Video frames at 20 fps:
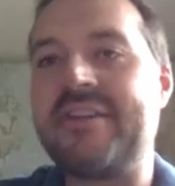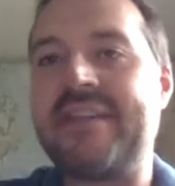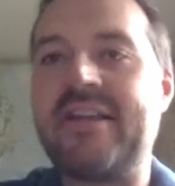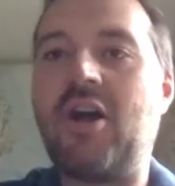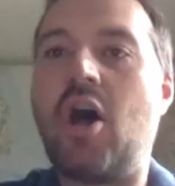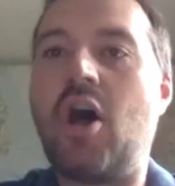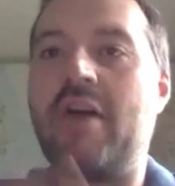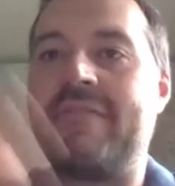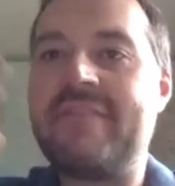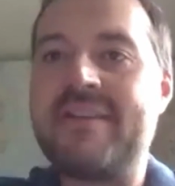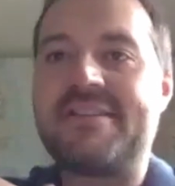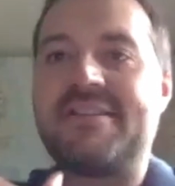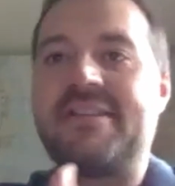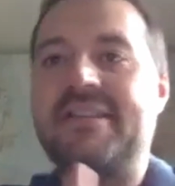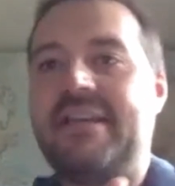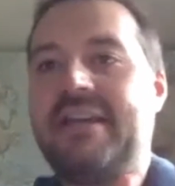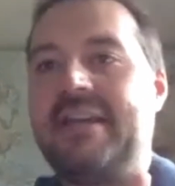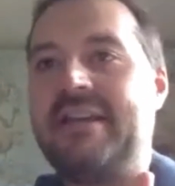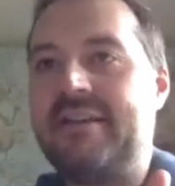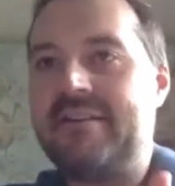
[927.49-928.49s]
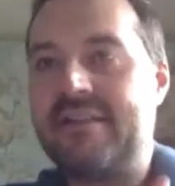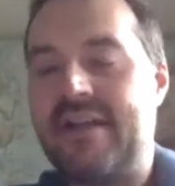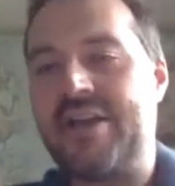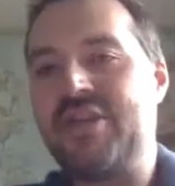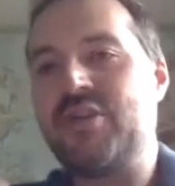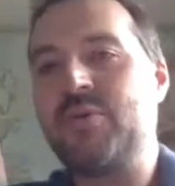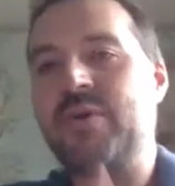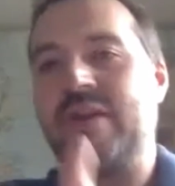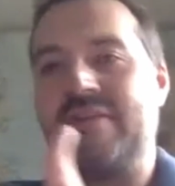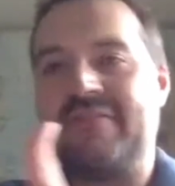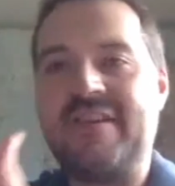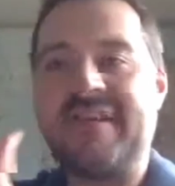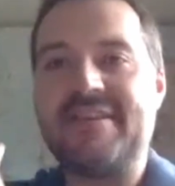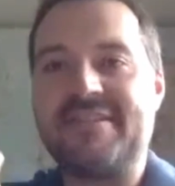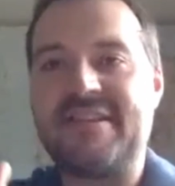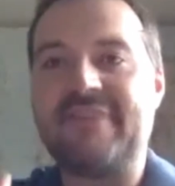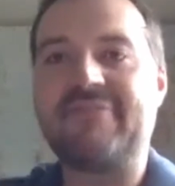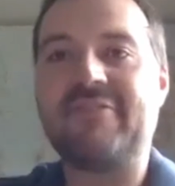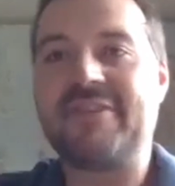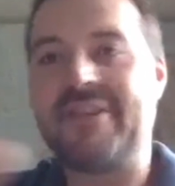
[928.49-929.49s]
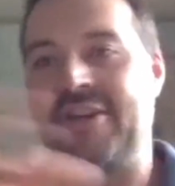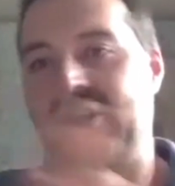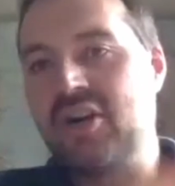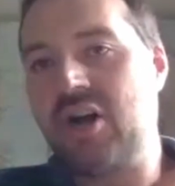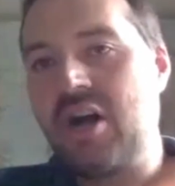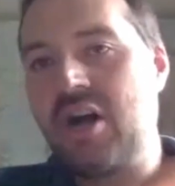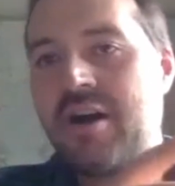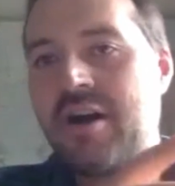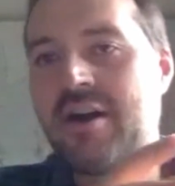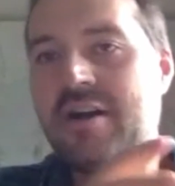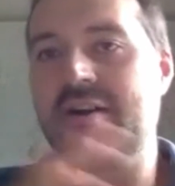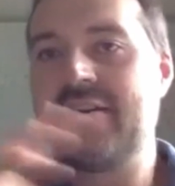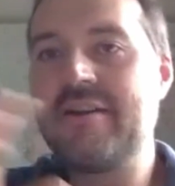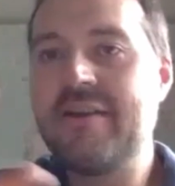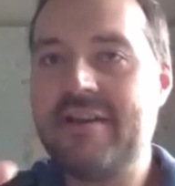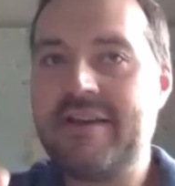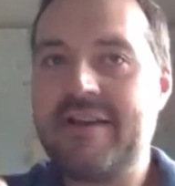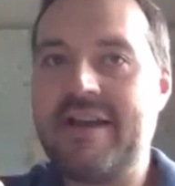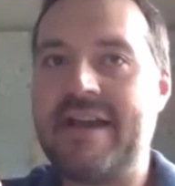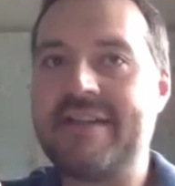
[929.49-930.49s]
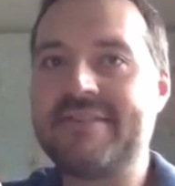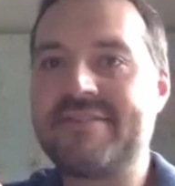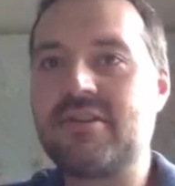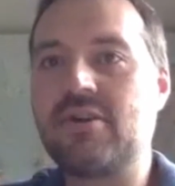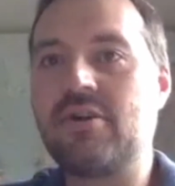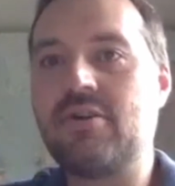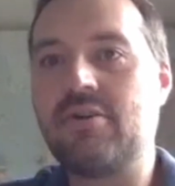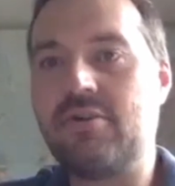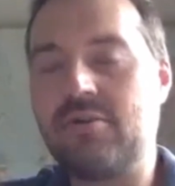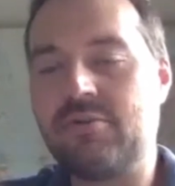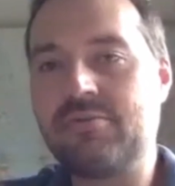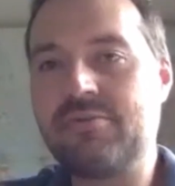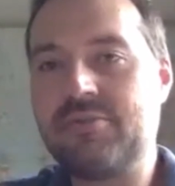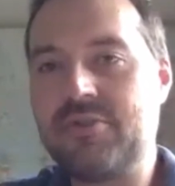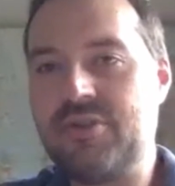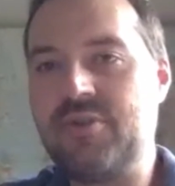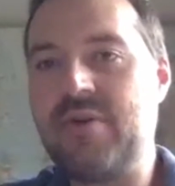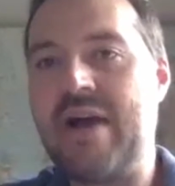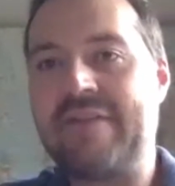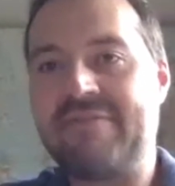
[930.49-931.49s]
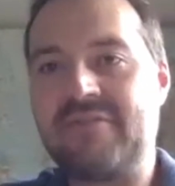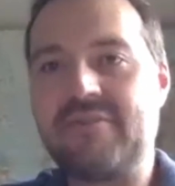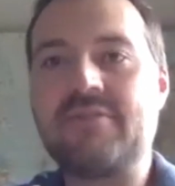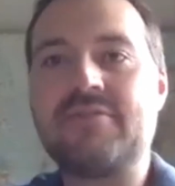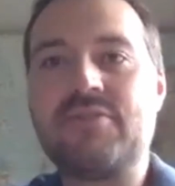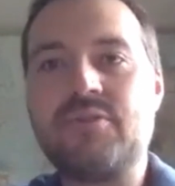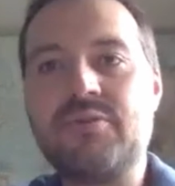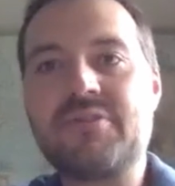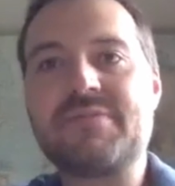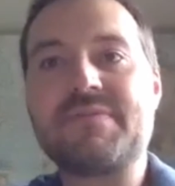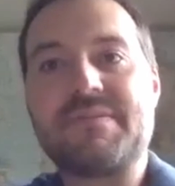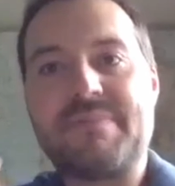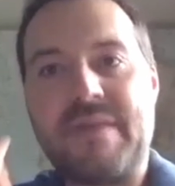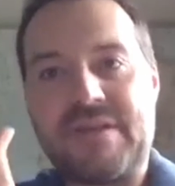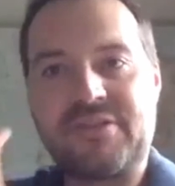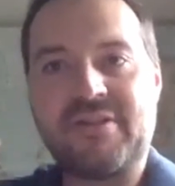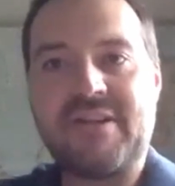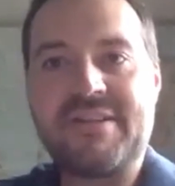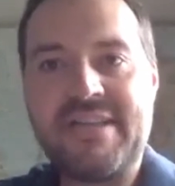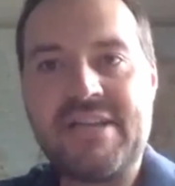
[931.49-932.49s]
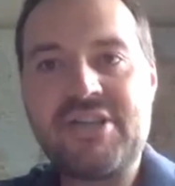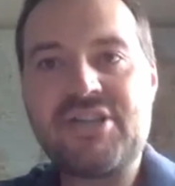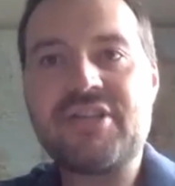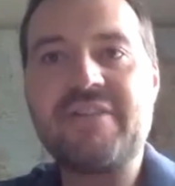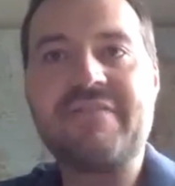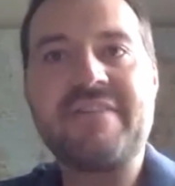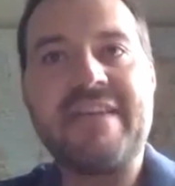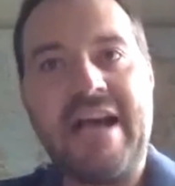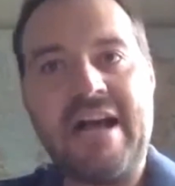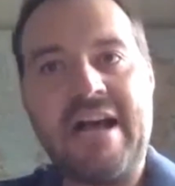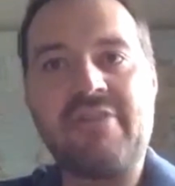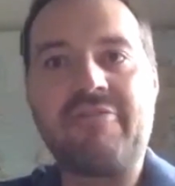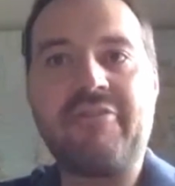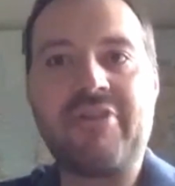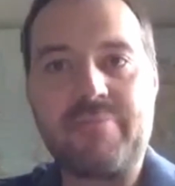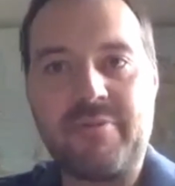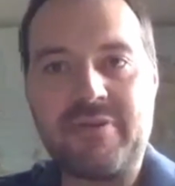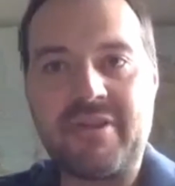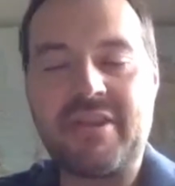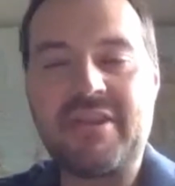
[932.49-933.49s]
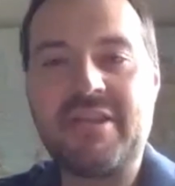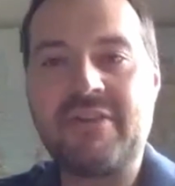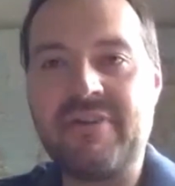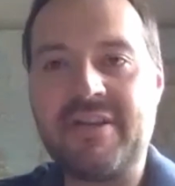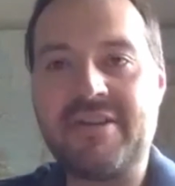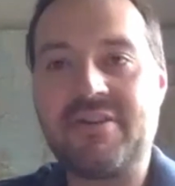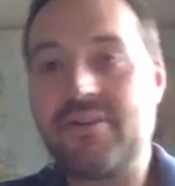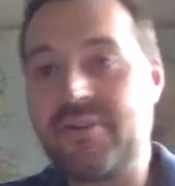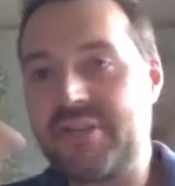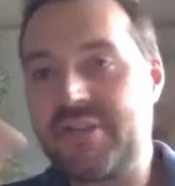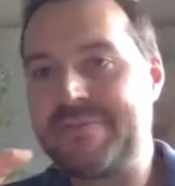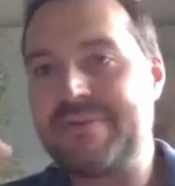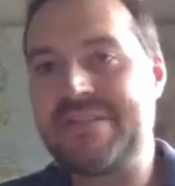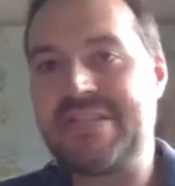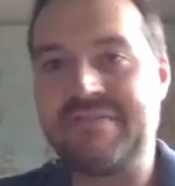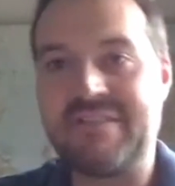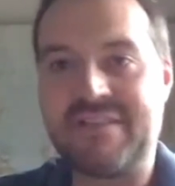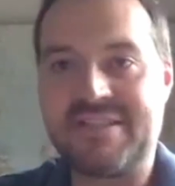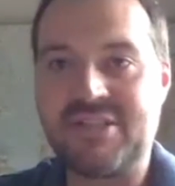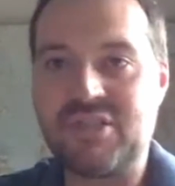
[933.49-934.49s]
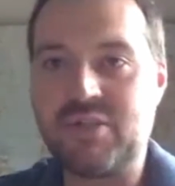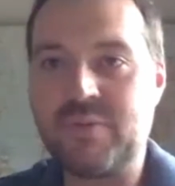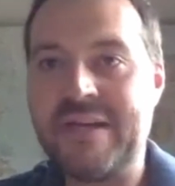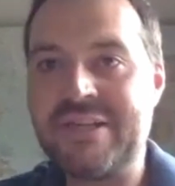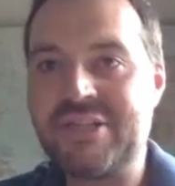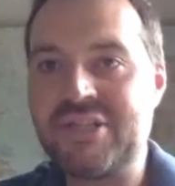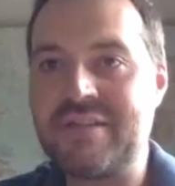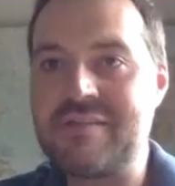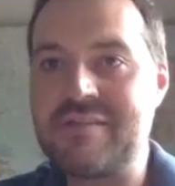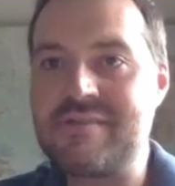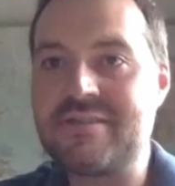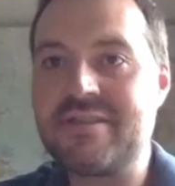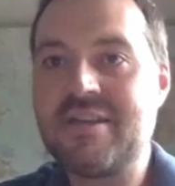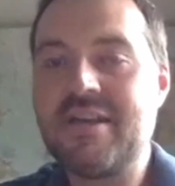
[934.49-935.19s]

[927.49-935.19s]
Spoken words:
Like obviously a UAV is different than a car, and so you have to do some specialization of the algorithm or the theory to those specific situations.